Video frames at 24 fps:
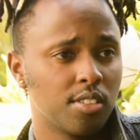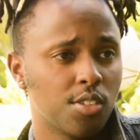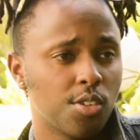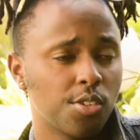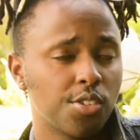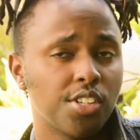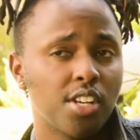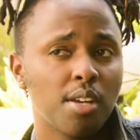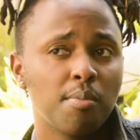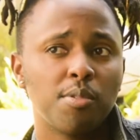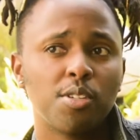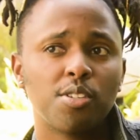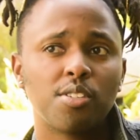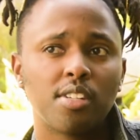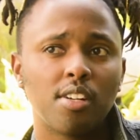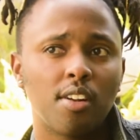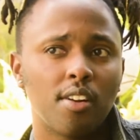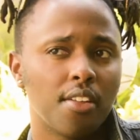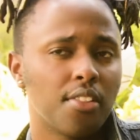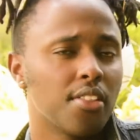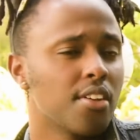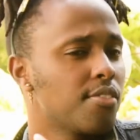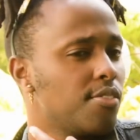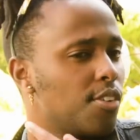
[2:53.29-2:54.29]
So she came into town,
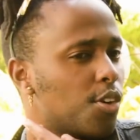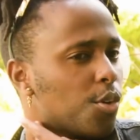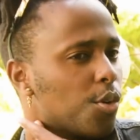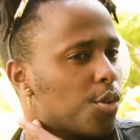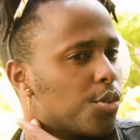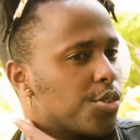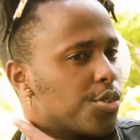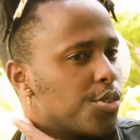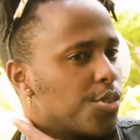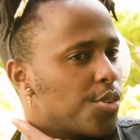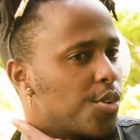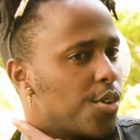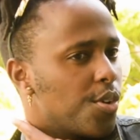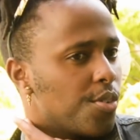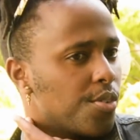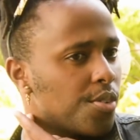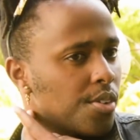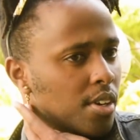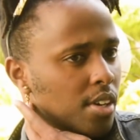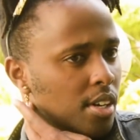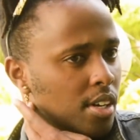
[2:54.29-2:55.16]
I think, for Coke Studio,